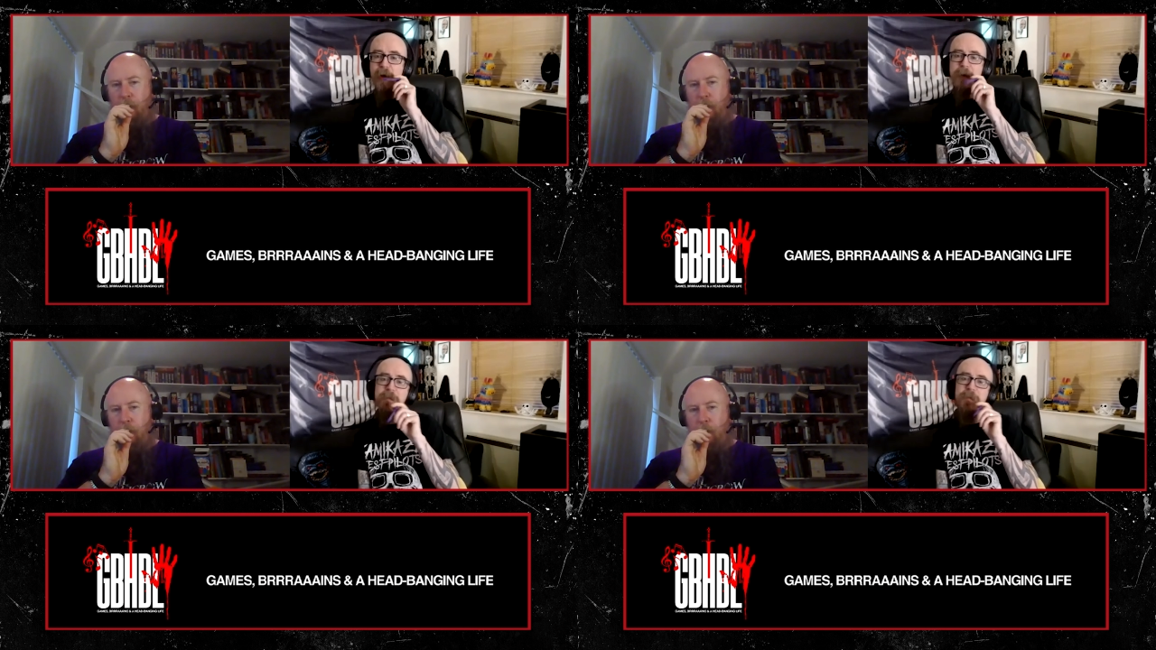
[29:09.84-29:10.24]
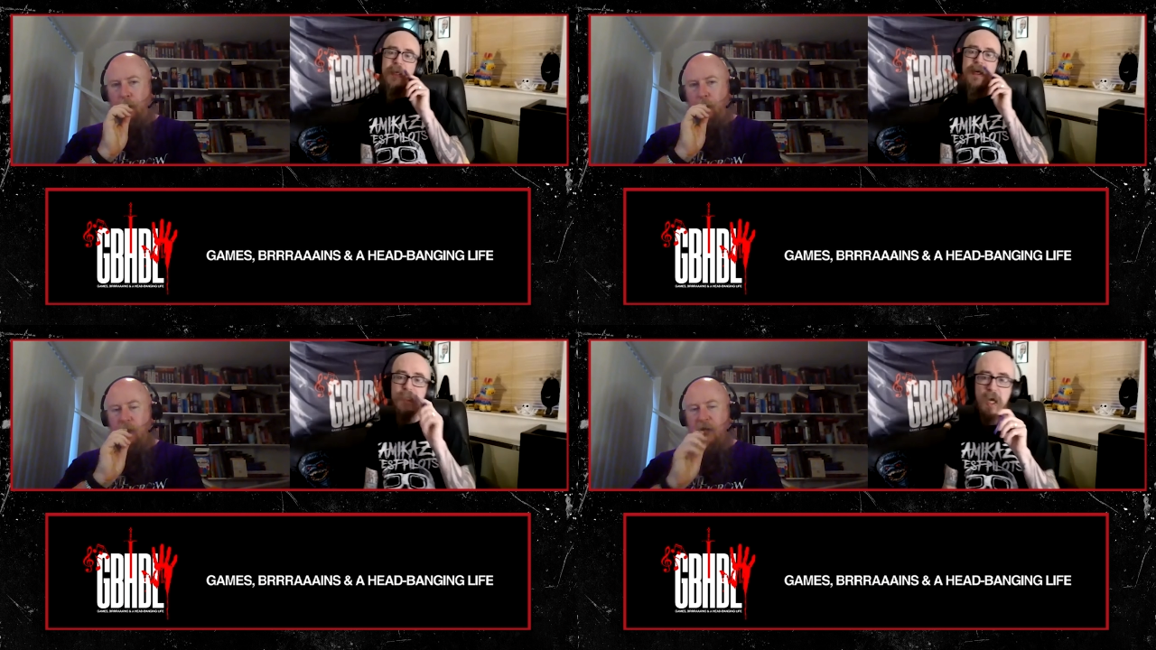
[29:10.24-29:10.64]
Speaker 1: right?
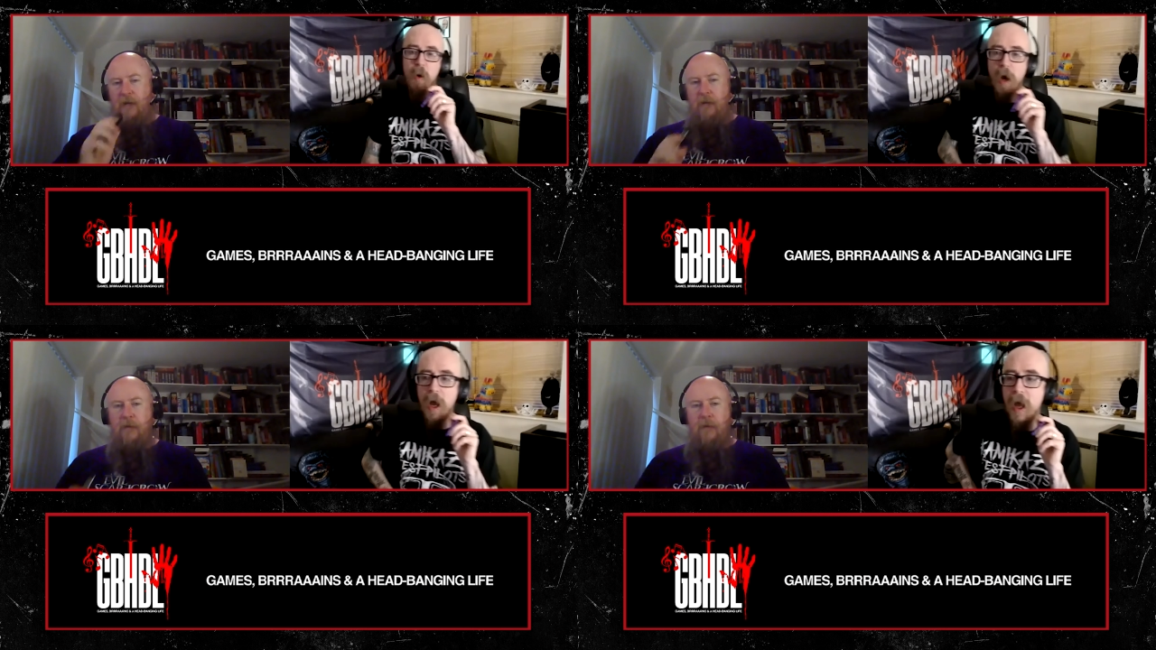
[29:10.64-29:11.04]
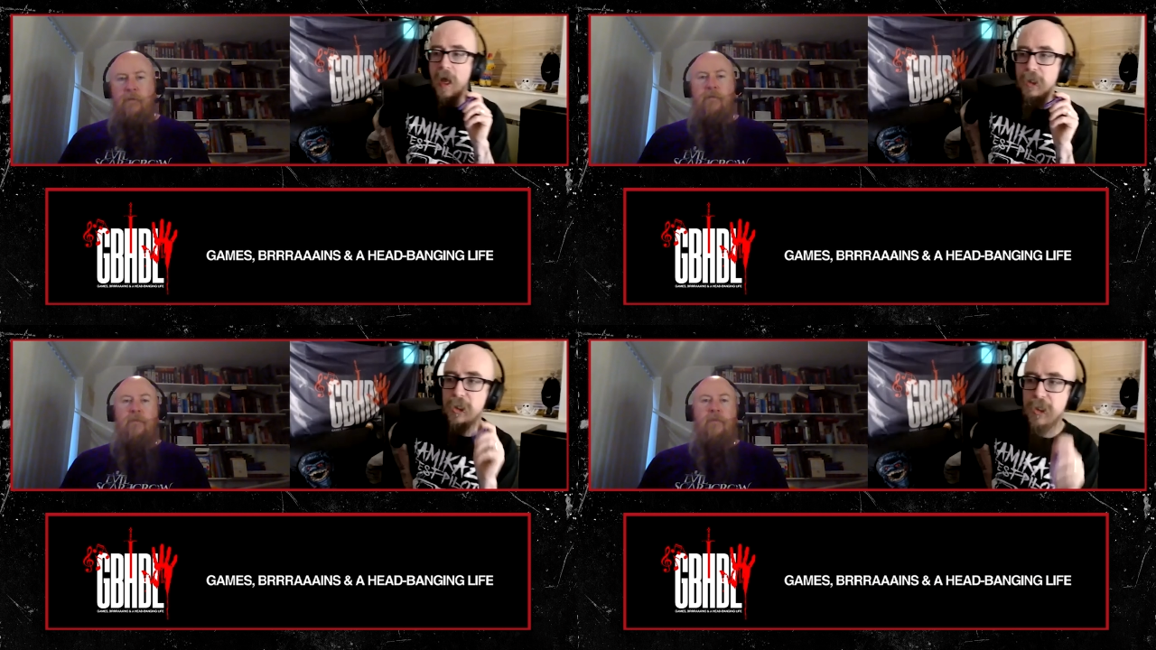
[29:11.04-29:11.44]
So,
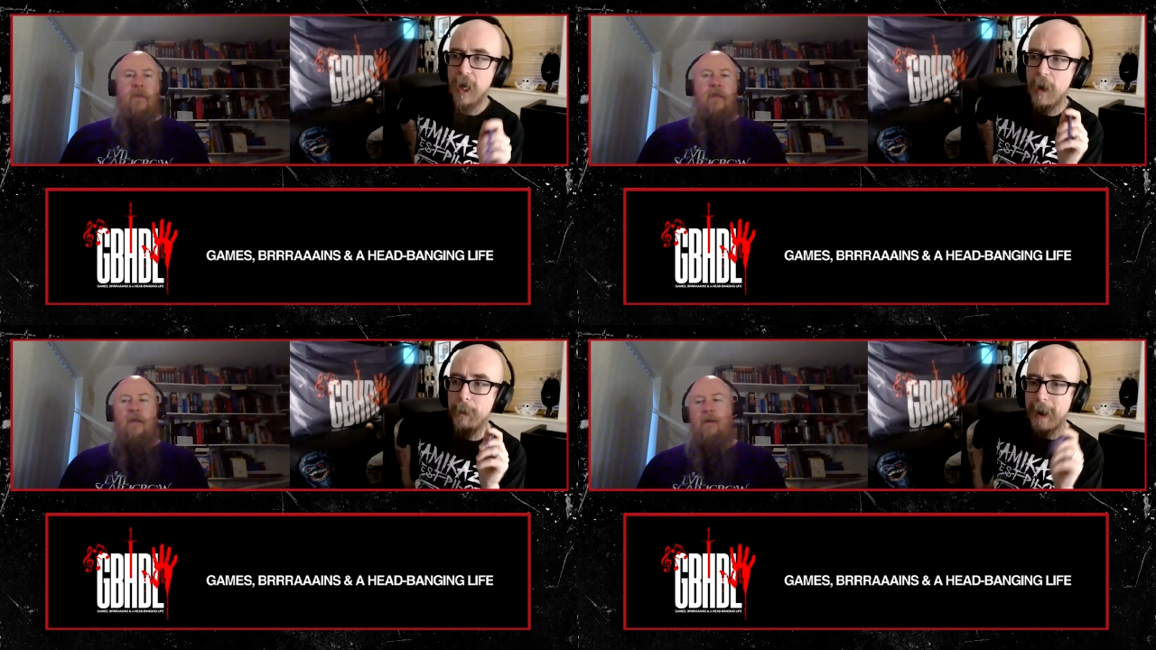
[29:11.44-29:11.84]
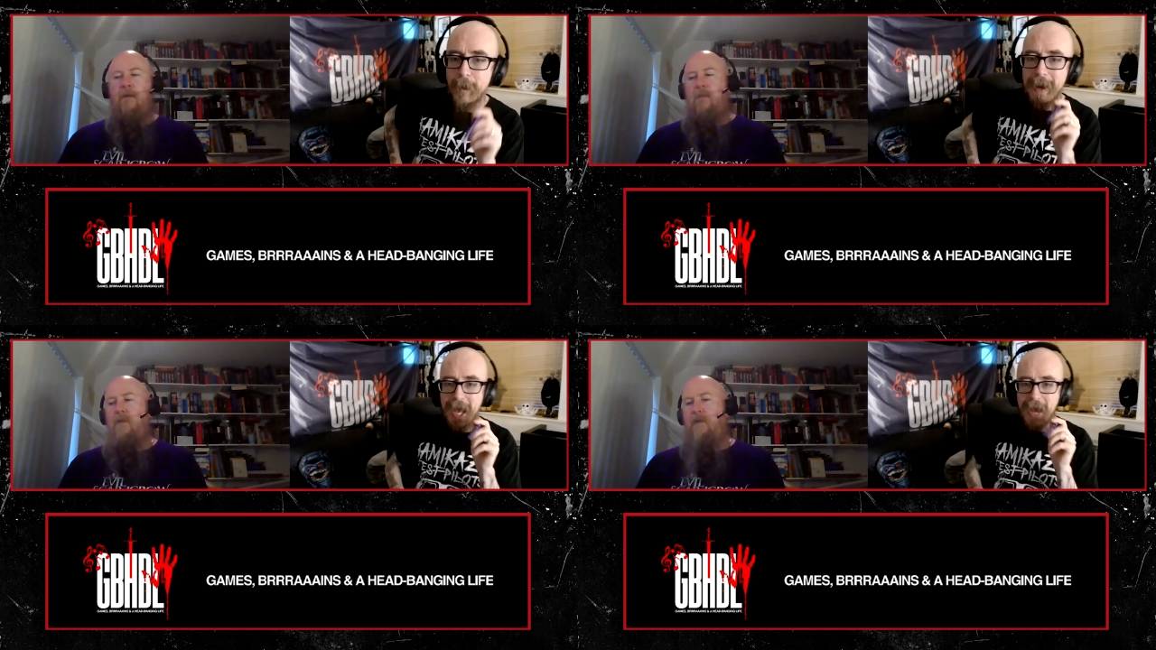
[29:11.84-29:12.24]
uh,
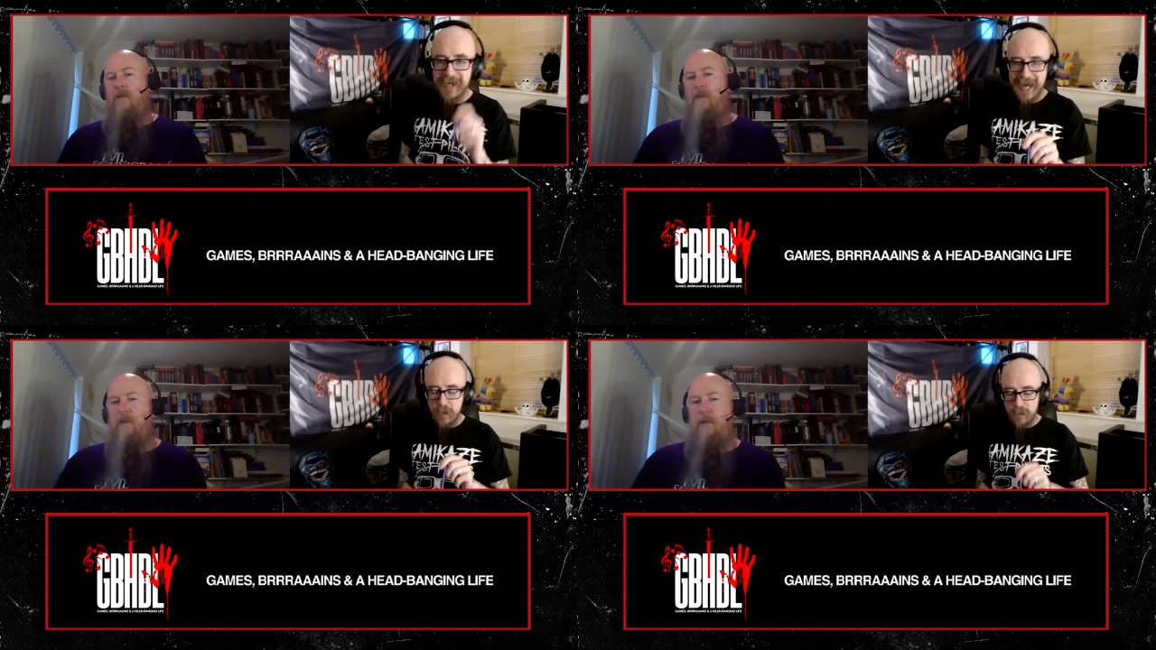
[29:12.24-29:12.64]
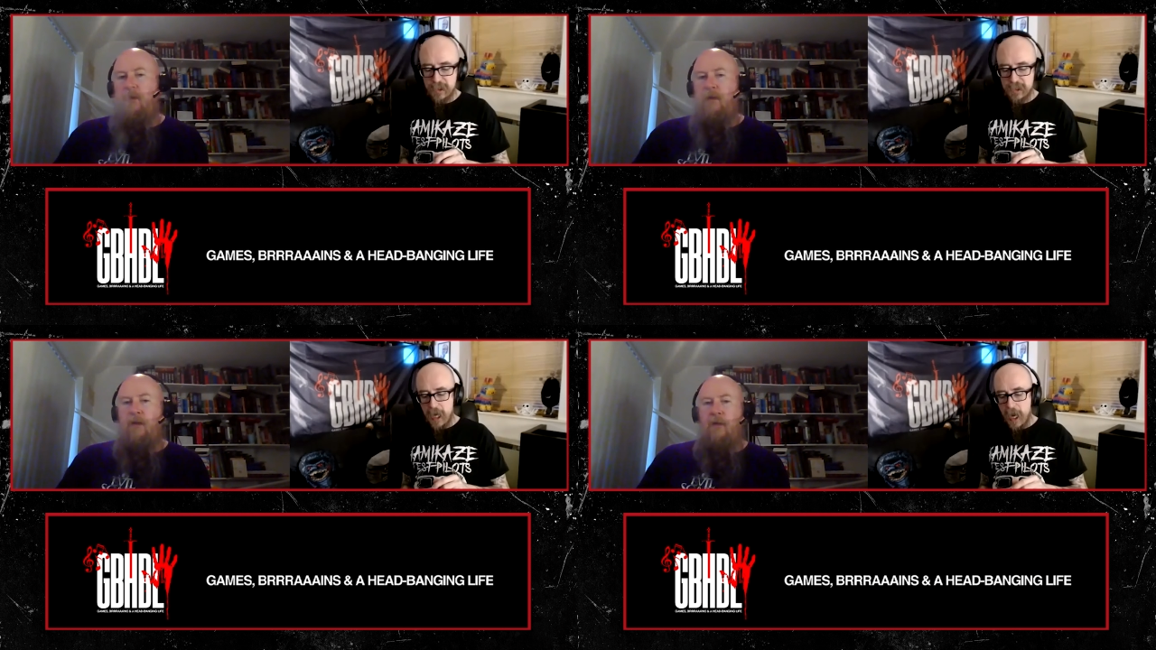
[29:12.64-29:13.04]
Baby Metal have
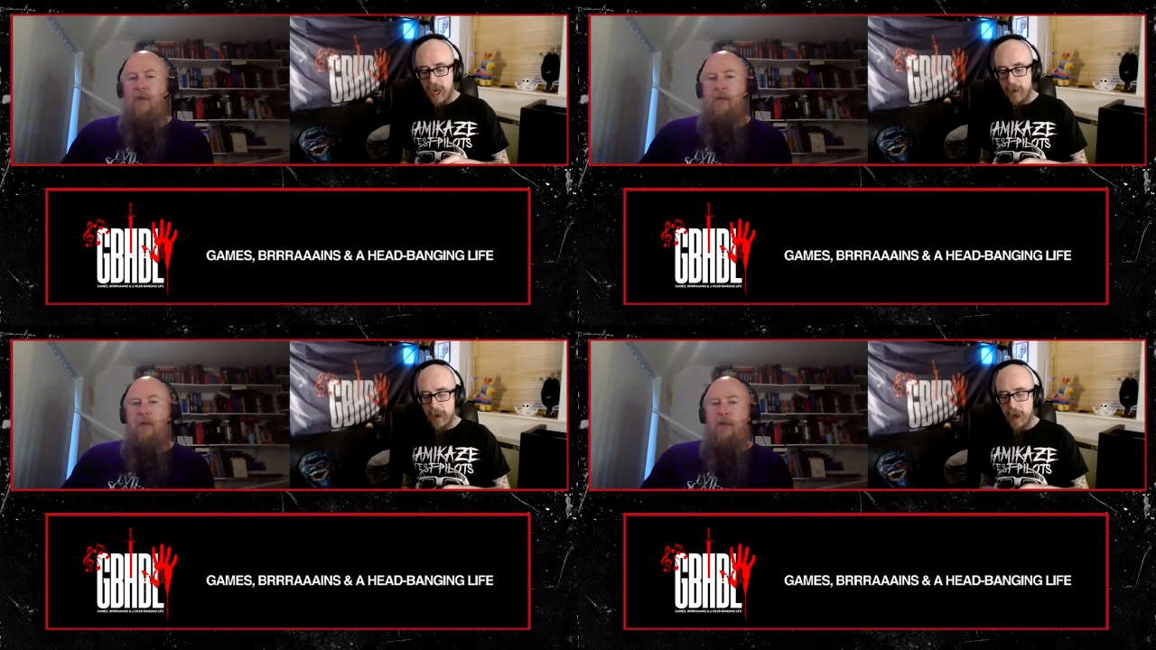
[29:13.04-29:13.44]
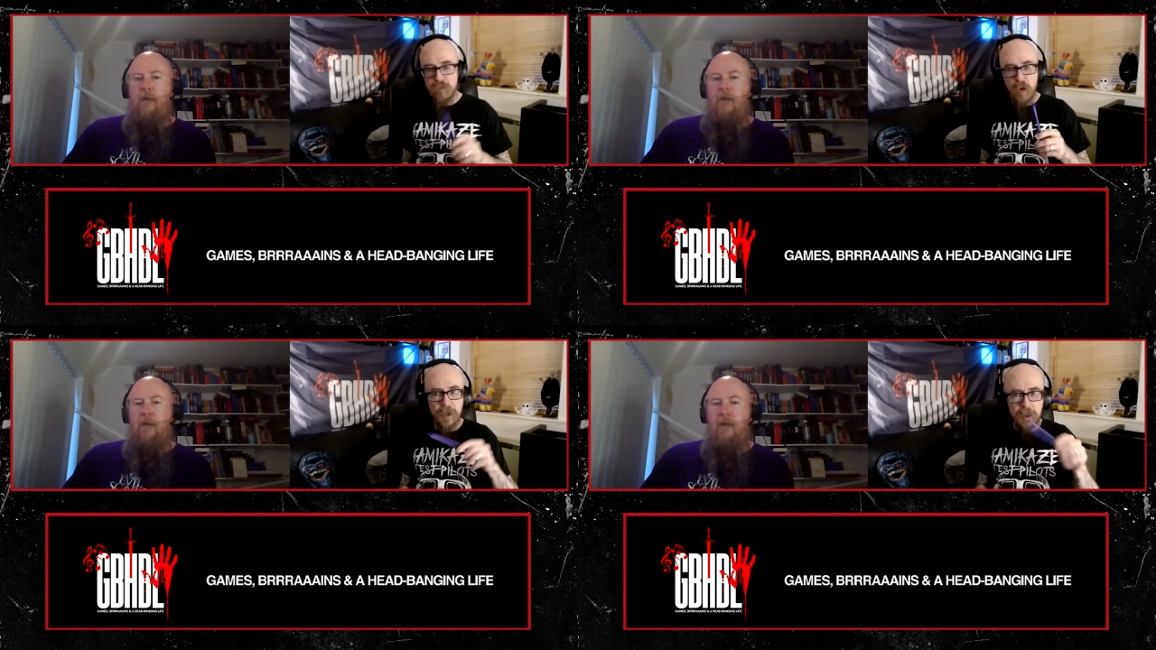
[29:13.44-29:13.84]
announced um, a
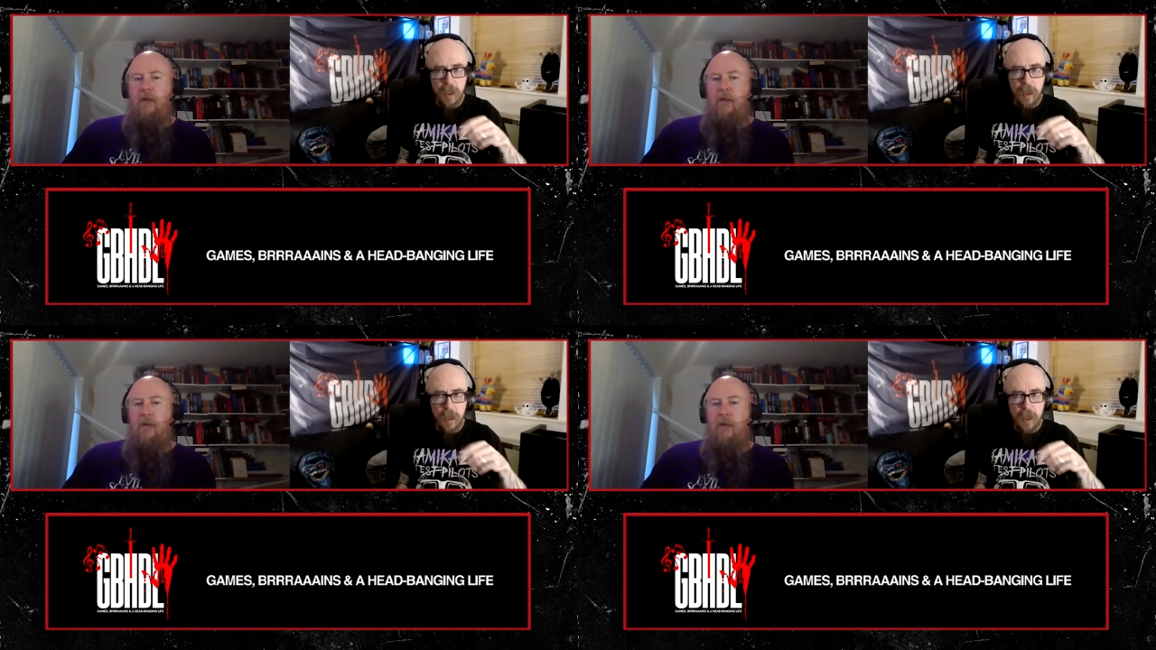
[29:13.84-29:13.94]
run,